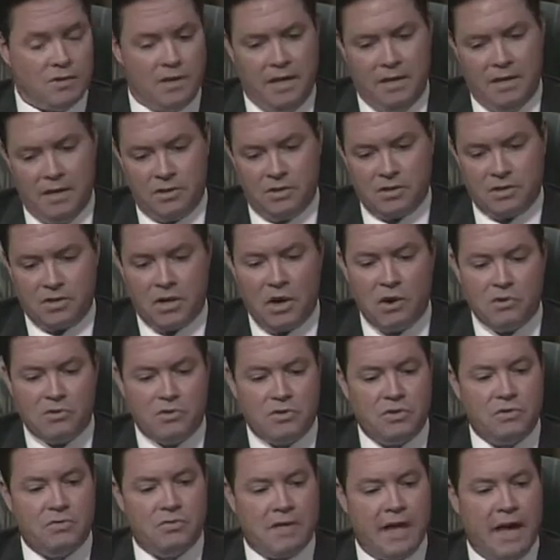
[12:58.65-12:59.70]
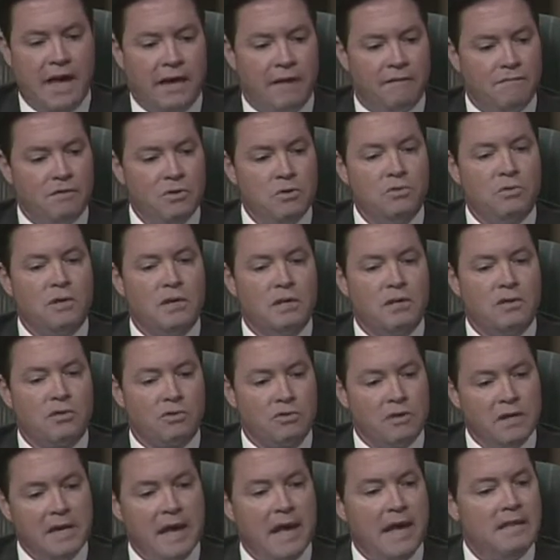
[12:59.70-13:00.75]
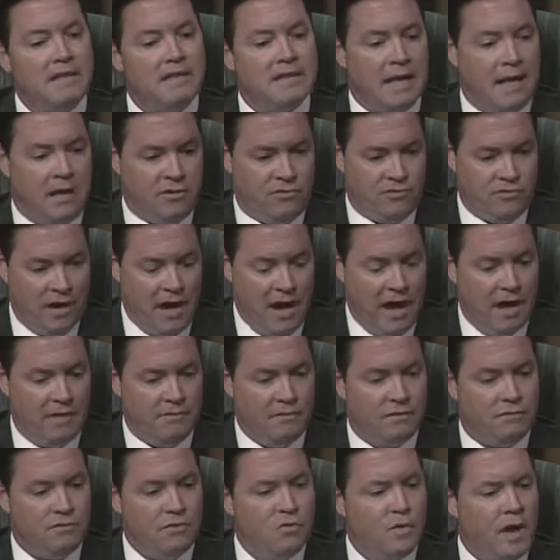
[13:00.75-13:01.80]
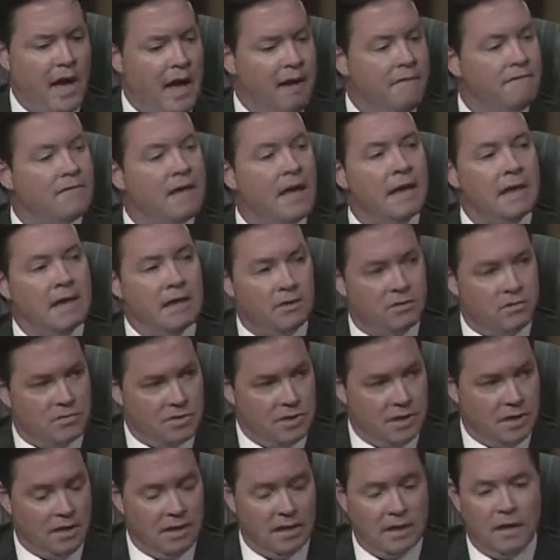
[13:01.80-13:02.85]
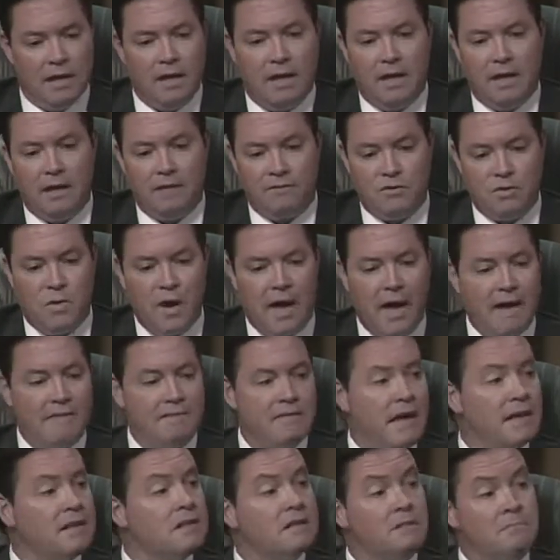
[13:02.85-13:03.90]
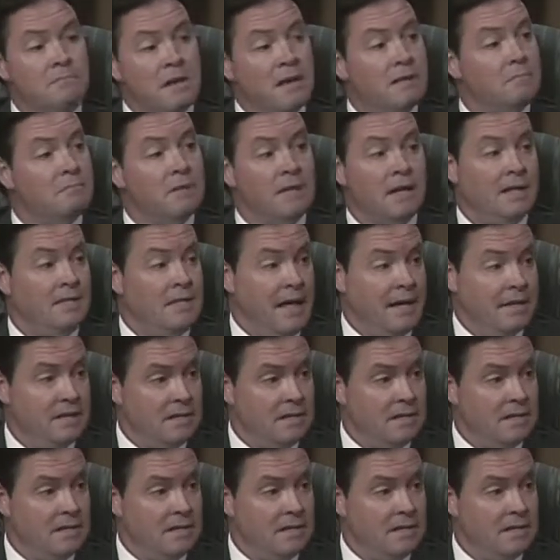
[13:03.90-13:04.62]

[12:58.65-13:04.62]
And it shows you that if you can create that drive, if you have that energy, if you have that commitment and that